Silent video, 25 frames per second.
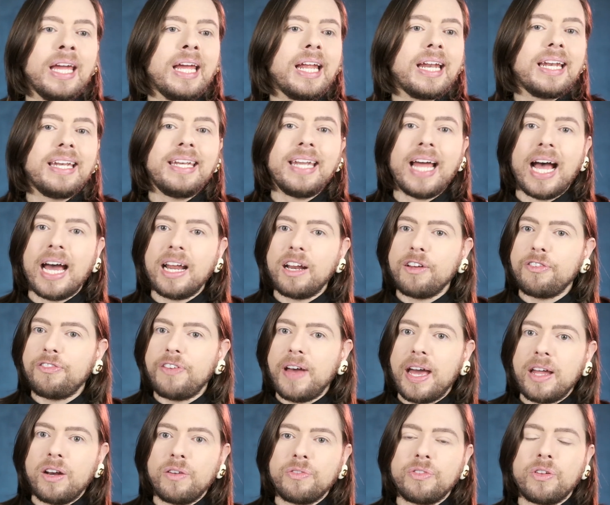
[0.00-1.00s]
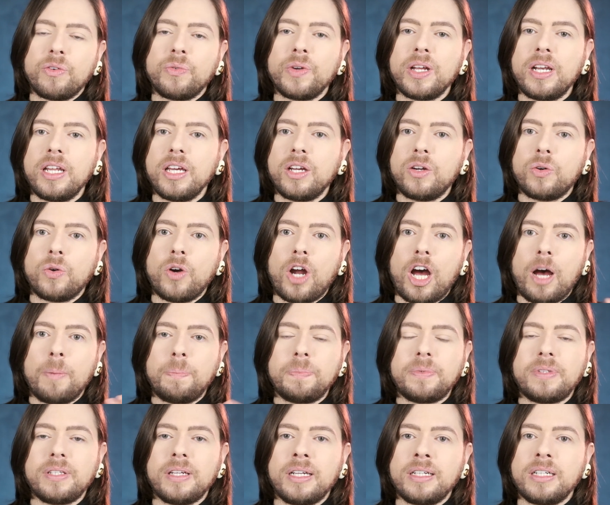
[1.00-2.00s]
Not a fan of the really
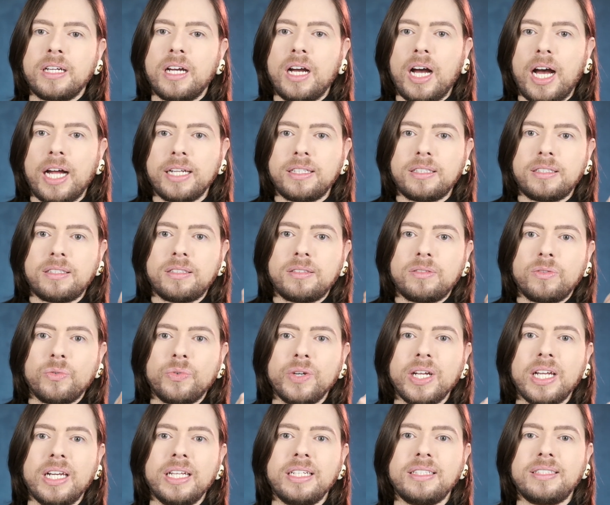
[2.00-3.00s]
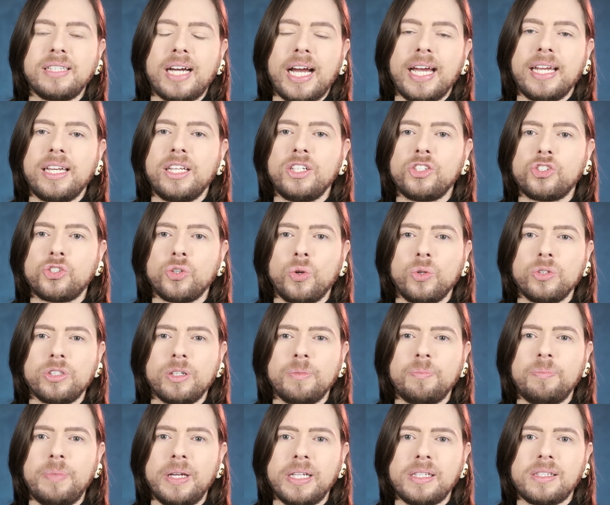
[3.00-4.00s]
cropped and cut, really tiny shoulder
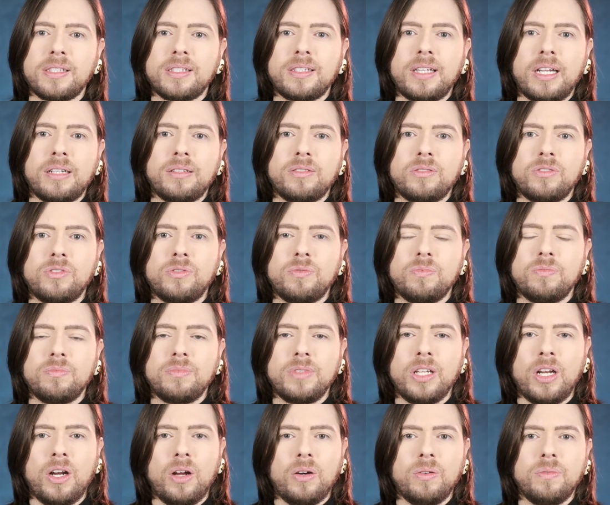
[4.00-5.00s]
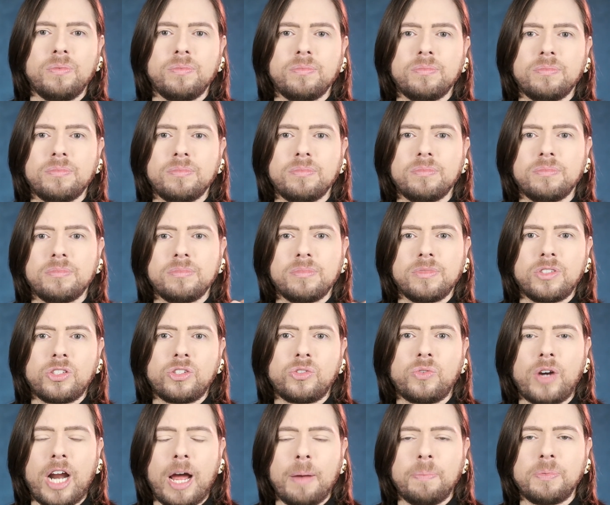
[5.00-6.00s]
bits that, you know,
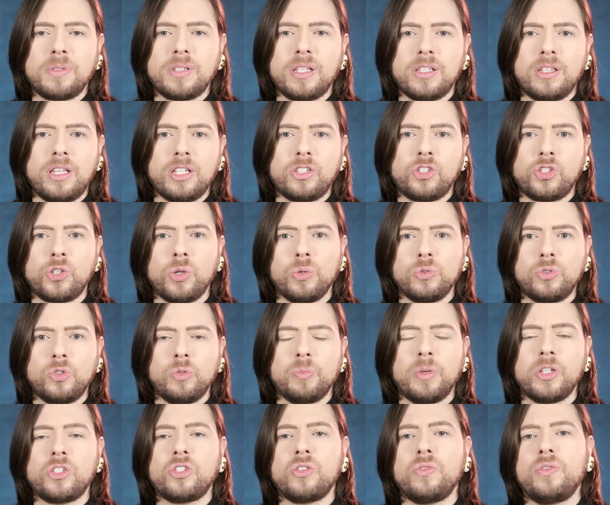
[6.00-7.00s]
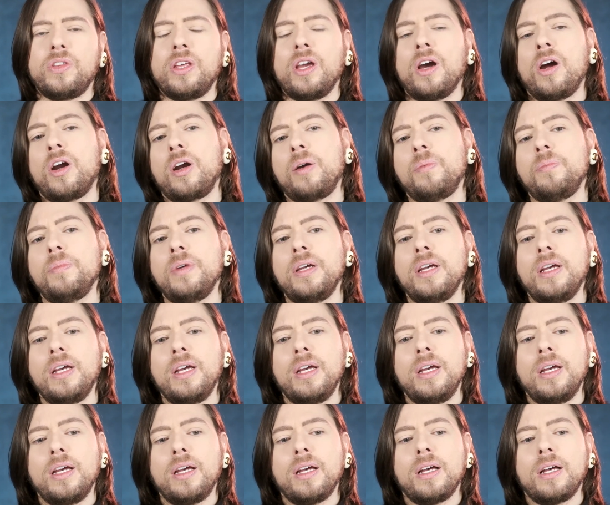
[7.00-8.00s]
straps that show too much of the arm.
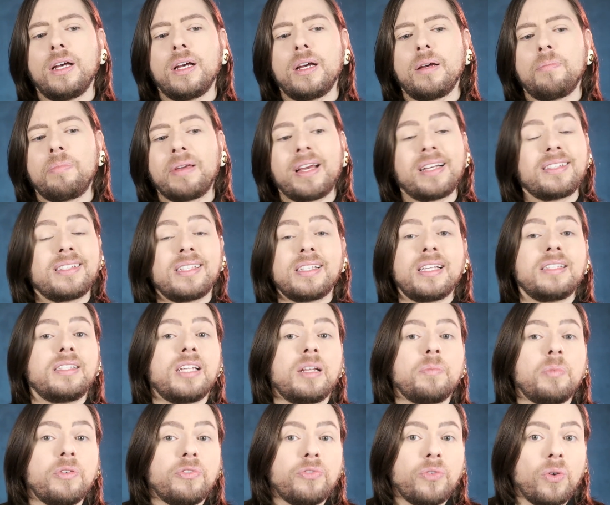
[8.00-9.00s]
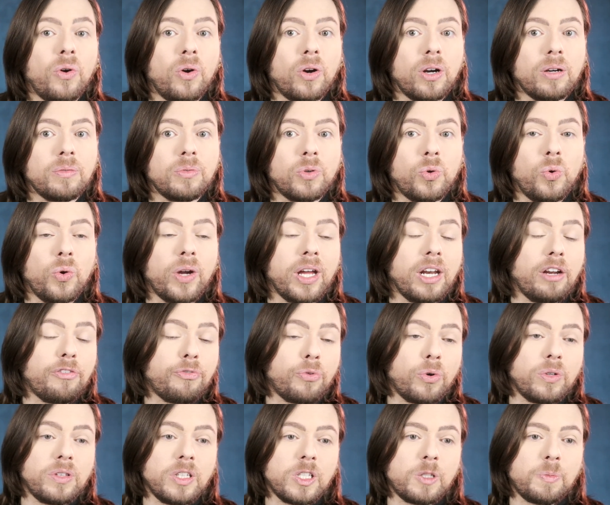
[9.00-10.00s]
Because as I said before, who can
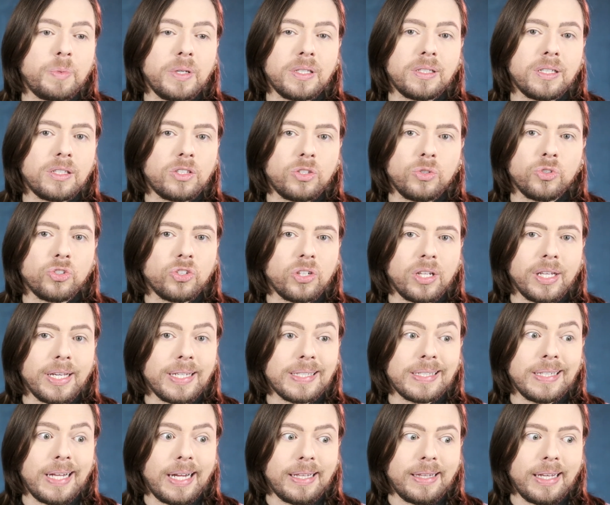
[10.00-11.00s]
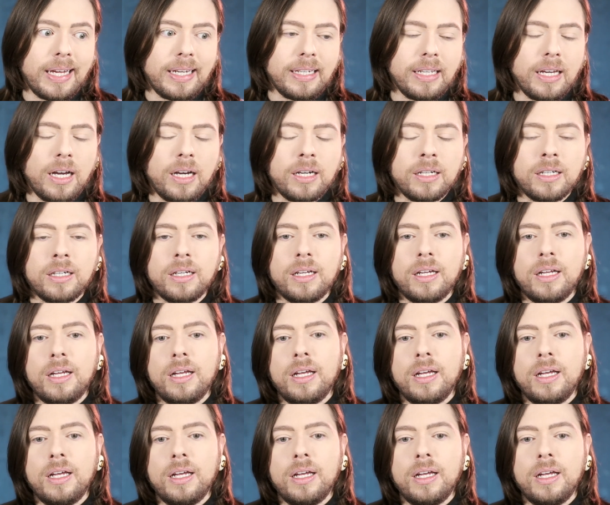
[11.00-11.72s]
afford these pieces usually is not that young.